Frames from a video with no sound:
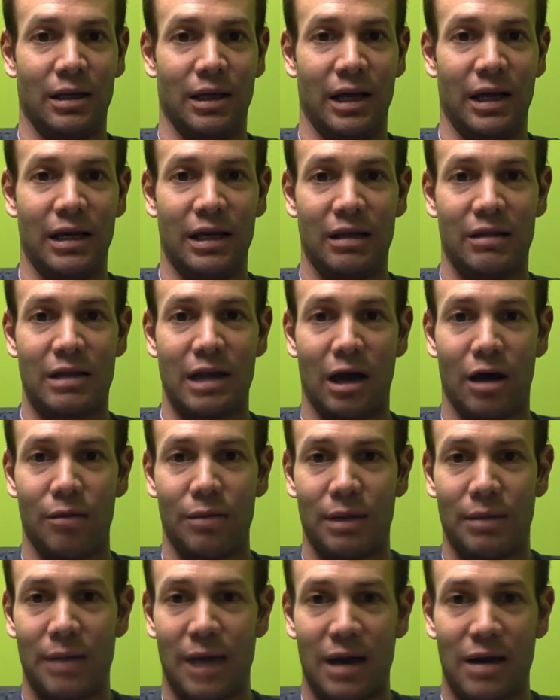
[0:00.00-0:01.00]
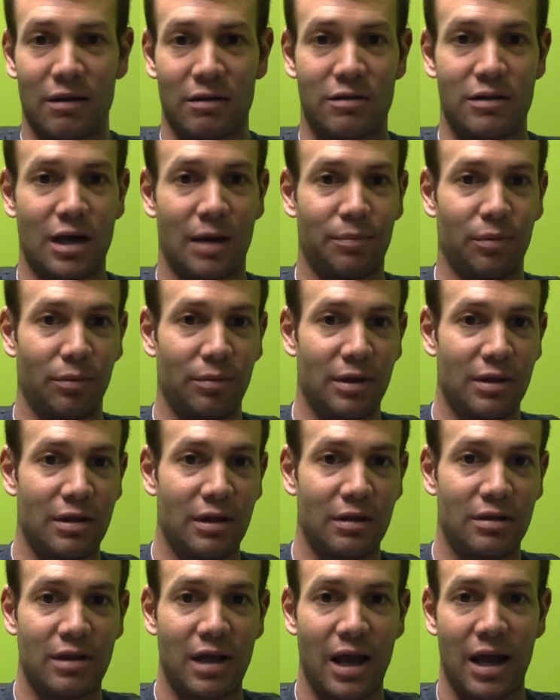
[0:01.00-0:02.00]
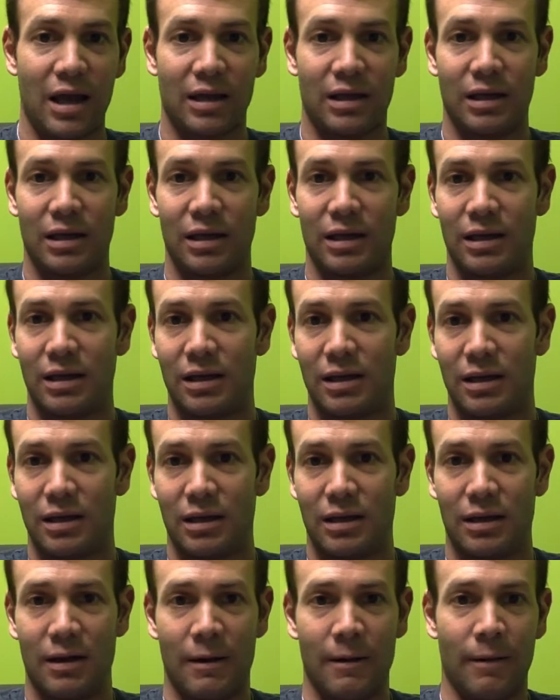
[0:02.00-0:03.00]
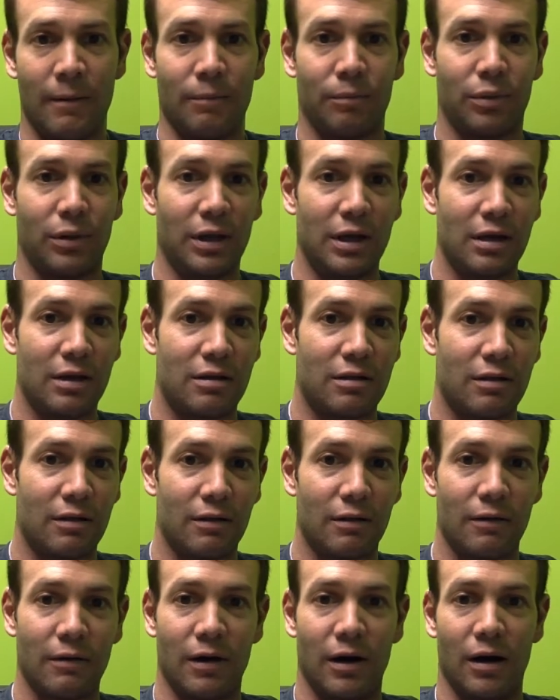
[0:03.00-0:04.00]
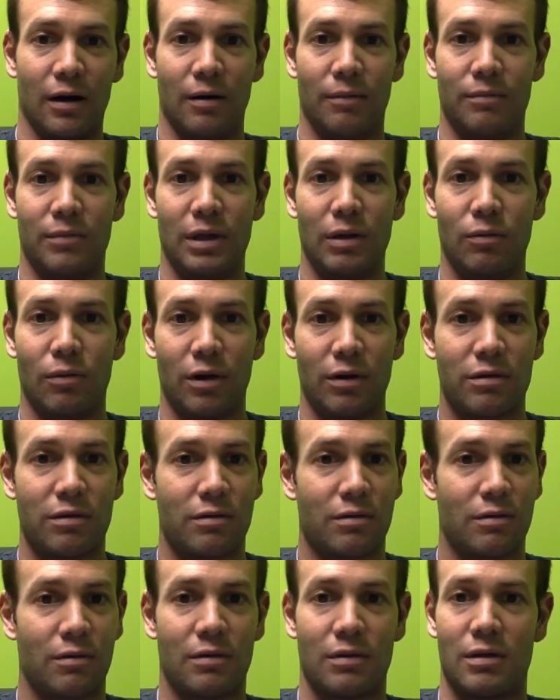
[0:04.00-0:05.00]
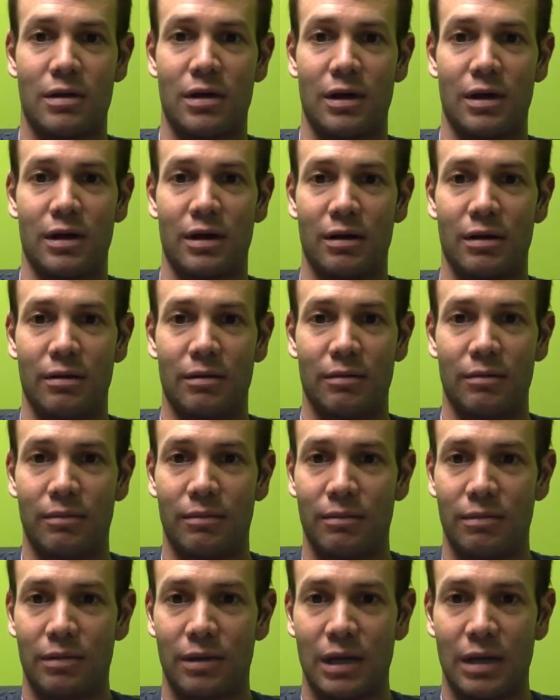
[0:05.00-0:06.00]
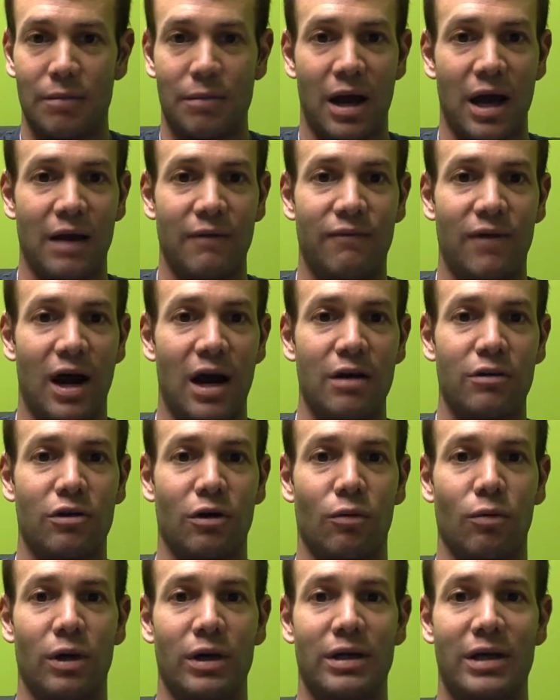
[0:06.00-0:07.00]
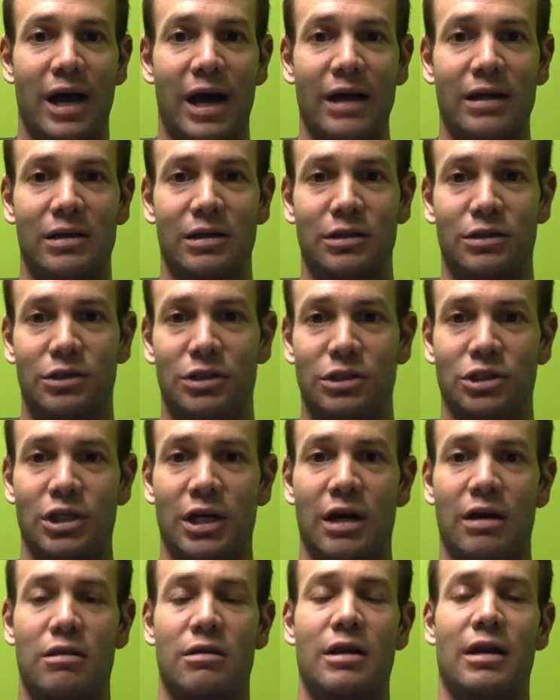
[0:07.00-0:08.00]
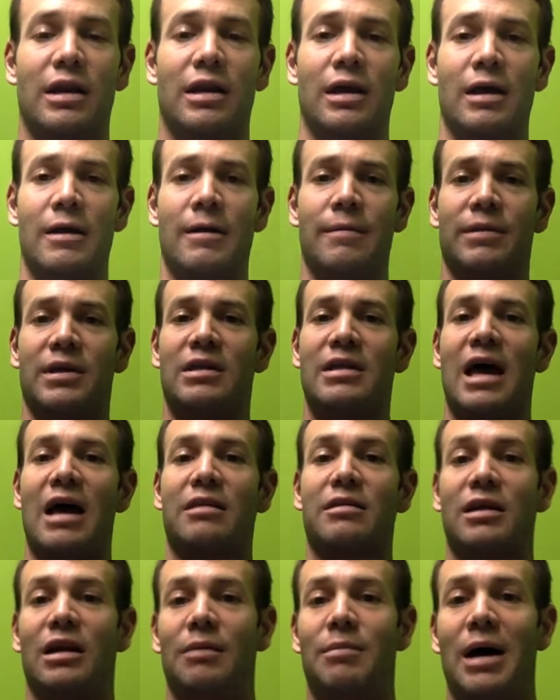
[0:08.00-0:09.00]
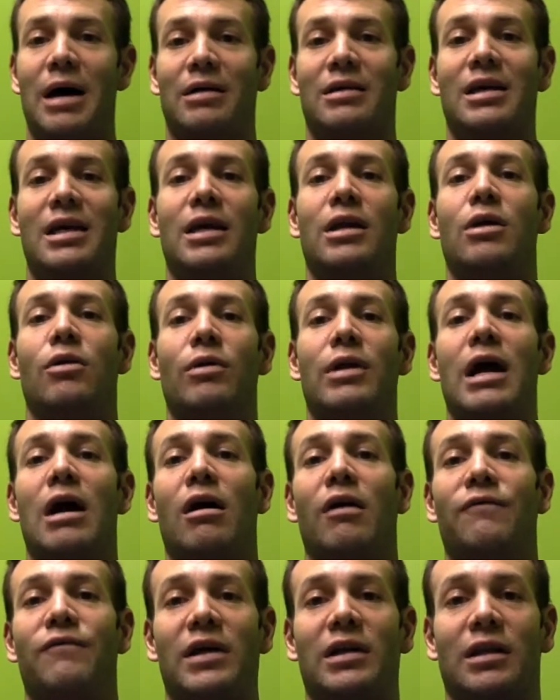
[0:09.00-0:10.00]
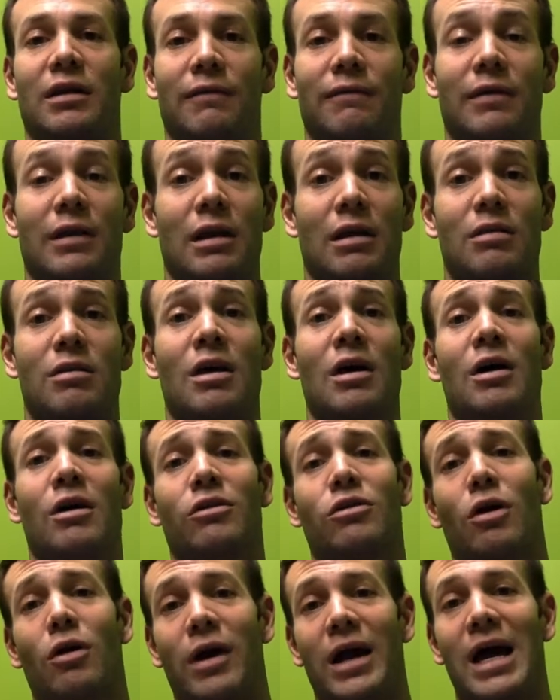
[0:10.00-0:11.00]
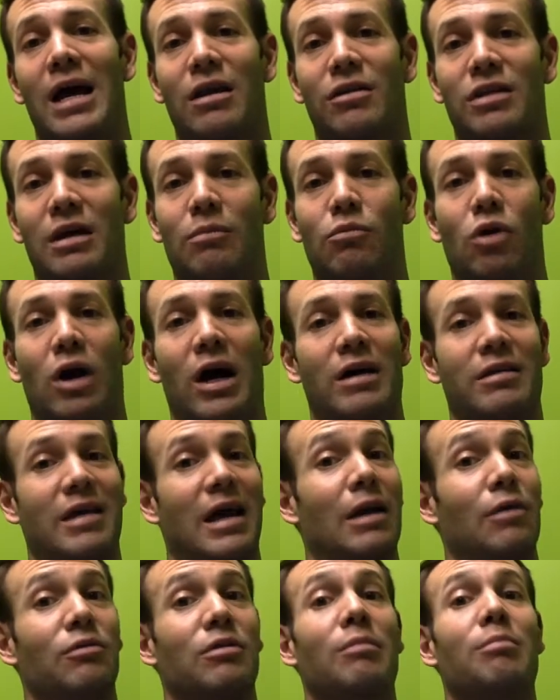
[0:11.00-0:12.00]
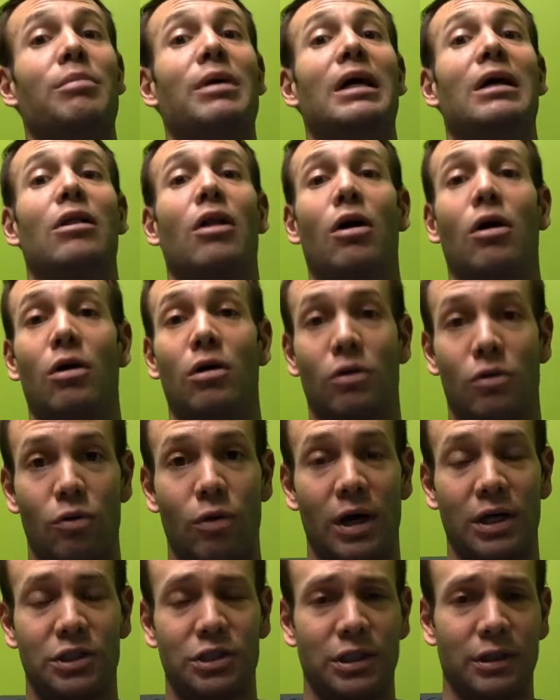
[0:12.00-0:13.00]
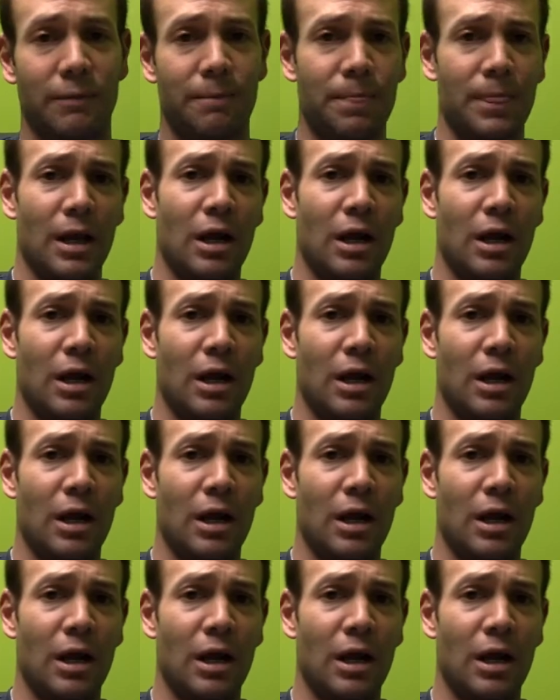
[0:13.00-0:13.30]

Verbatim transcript: And he's telling me about his supplements he's taking. Please, um, he wants to get my advice on what diet to suggest. And he's asking about keto and how effective it is. Sorry I had to summarize that. It was a big, long question.